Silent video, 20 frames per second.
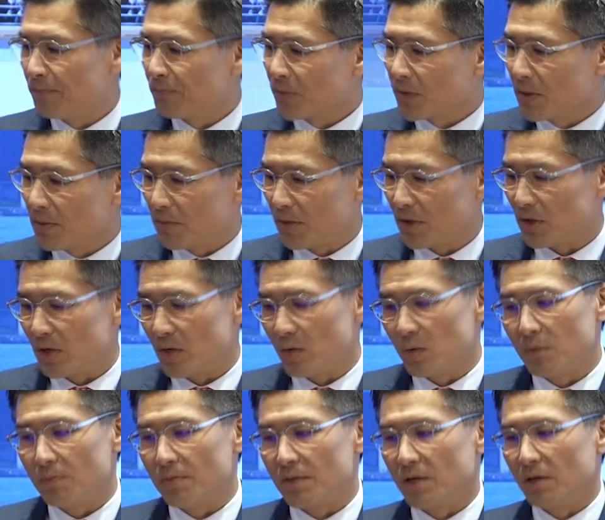But there
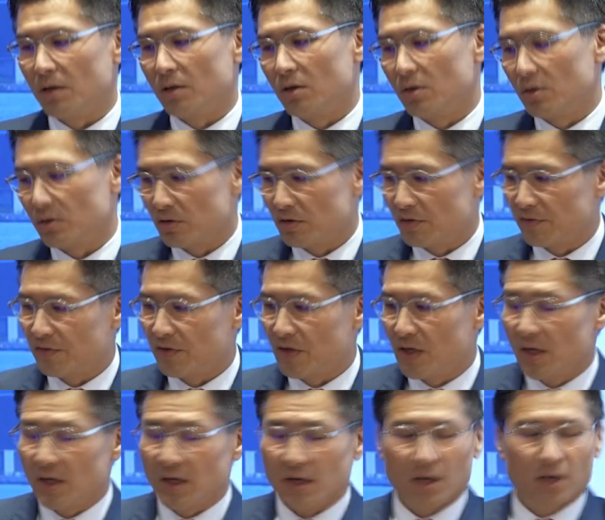will be a lot of
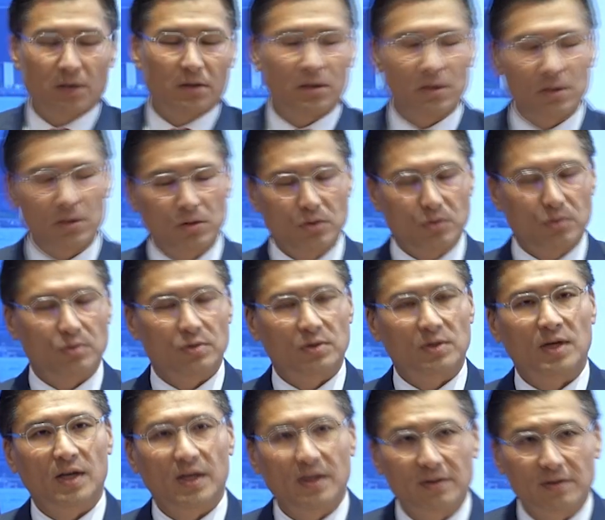other use
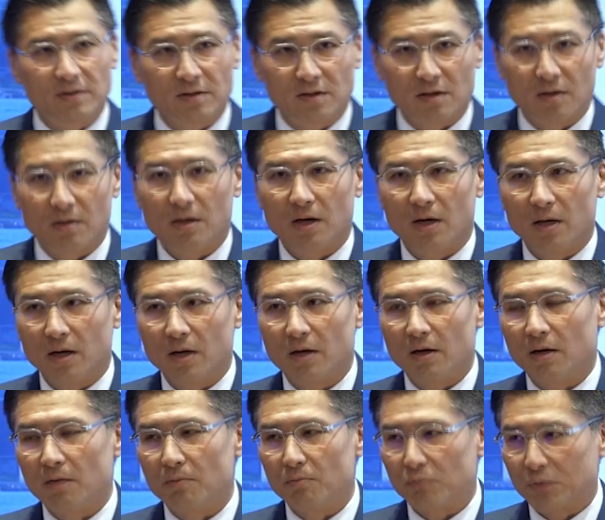cases.
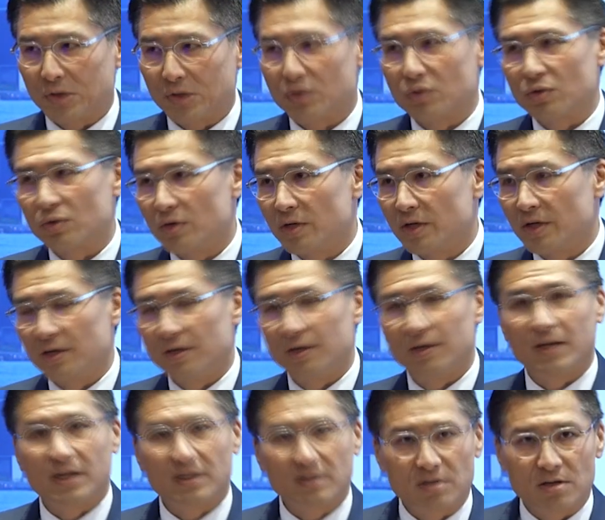I'm pretty sure in the
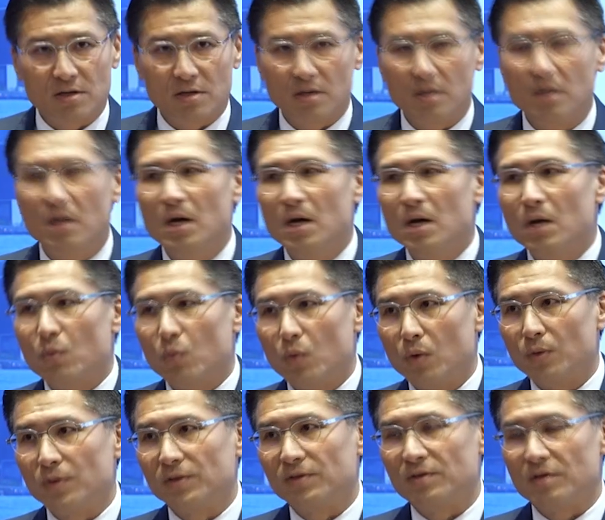next year, we
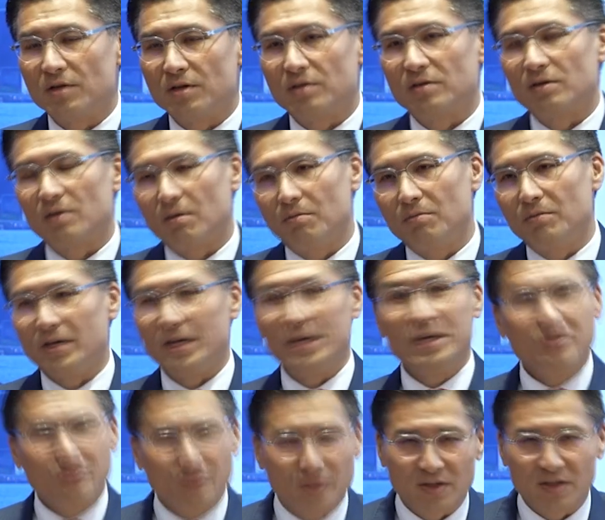will see some
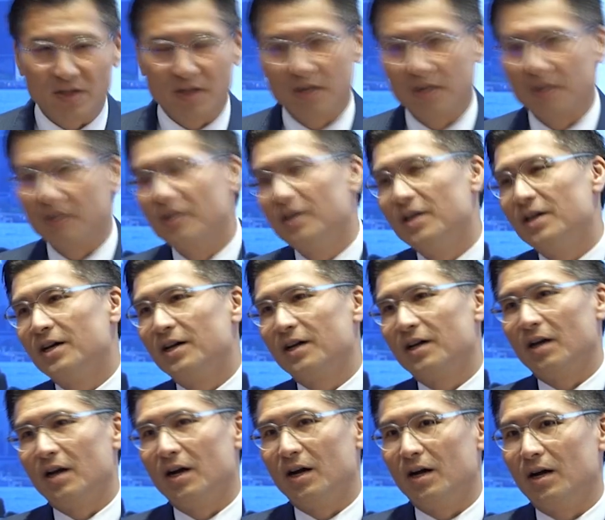interesting
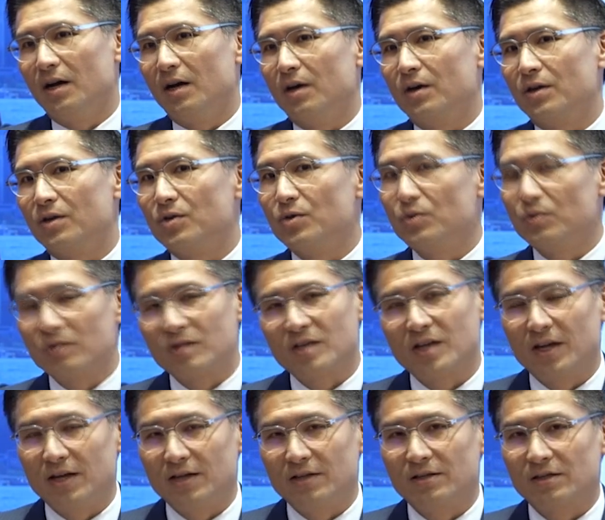use
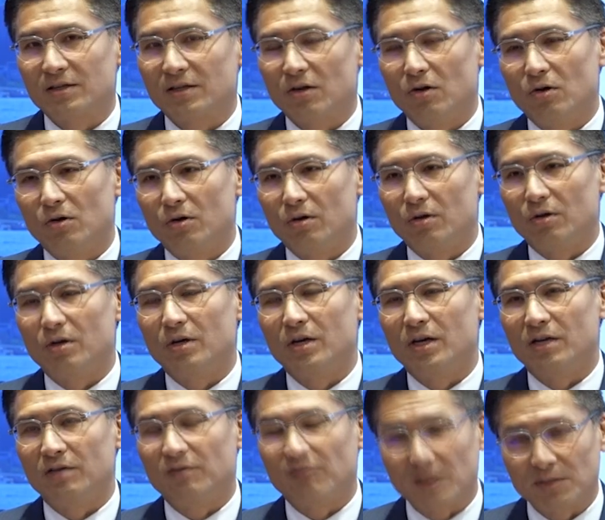case or
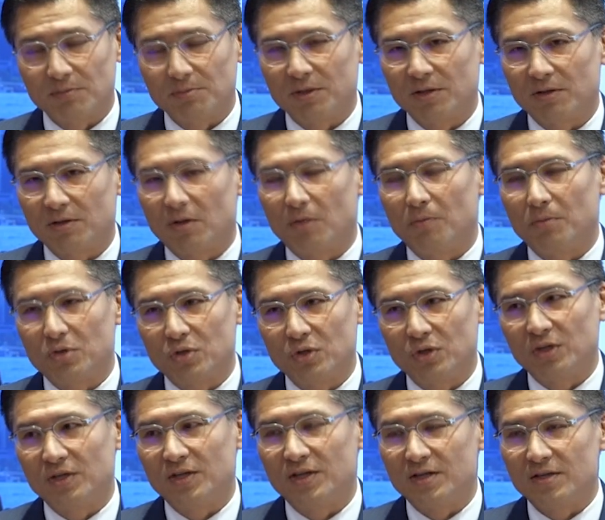investment
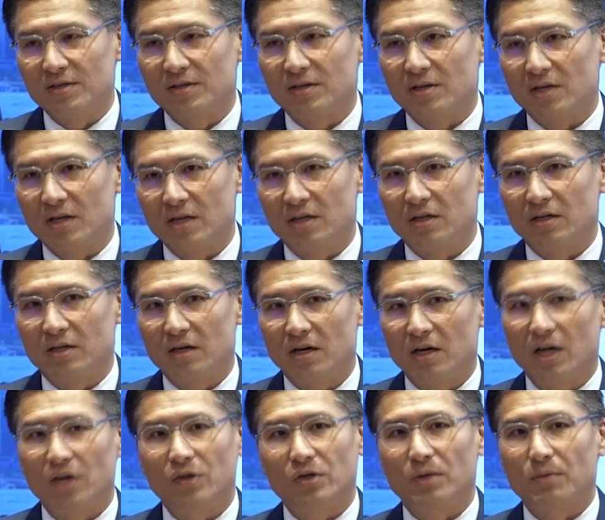opportunities in
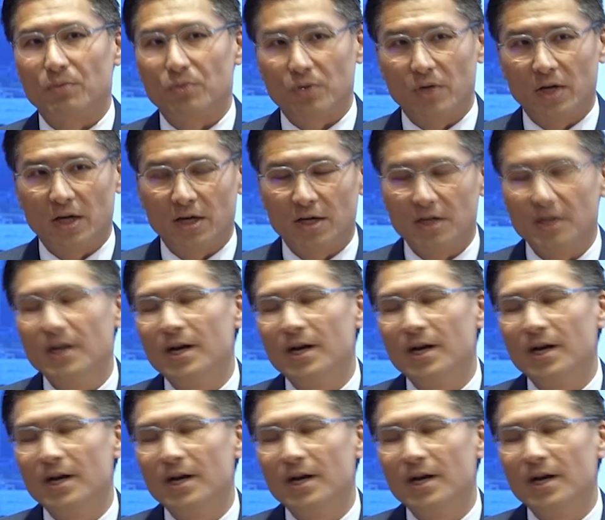RWA.